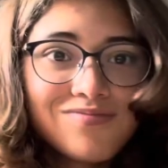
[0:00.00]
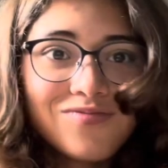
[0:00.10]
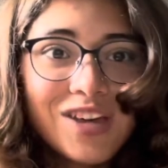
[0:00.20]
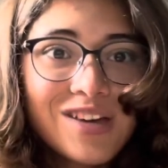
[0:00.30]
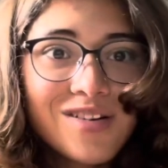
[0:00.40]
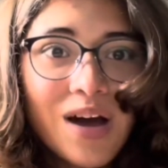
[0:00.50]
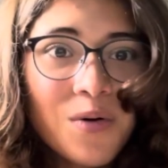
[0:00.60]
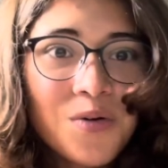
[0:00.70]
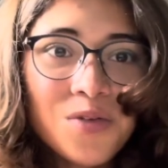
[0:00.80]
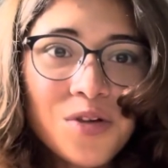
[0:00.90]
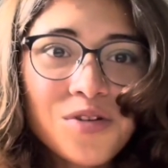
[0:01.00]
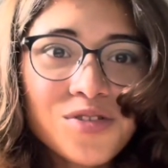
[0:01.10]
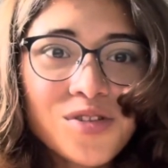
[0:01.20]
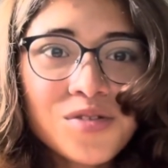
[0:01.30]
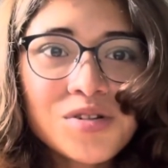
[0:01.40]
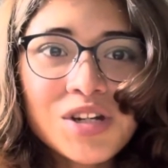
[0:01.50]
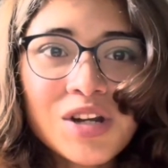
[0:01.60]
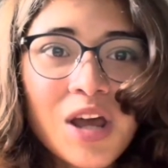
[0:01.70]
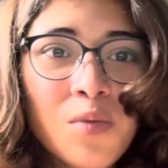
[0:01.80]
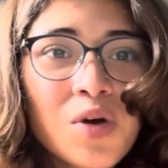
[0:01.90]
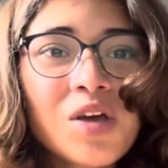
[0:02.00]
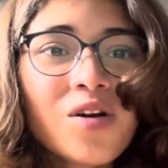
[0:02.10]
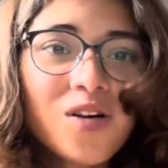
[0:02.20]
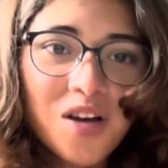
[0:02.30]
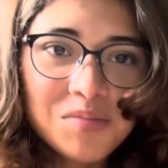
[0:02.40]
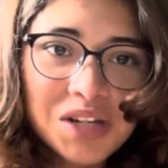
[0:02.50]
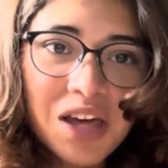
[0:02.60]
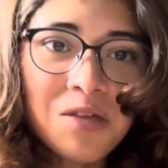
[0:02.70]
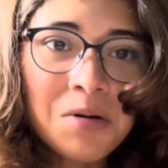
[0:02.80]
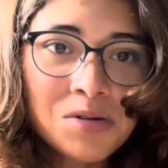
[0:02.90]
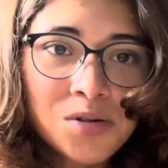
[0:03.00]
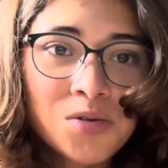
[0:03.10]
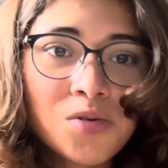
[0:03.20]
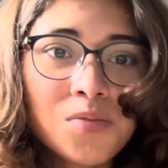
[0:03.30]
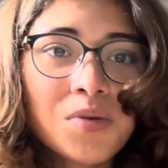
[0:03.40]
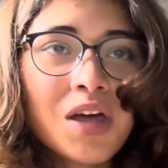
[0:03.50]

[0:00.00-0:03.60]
figure out their solution, and we can all come together as a group,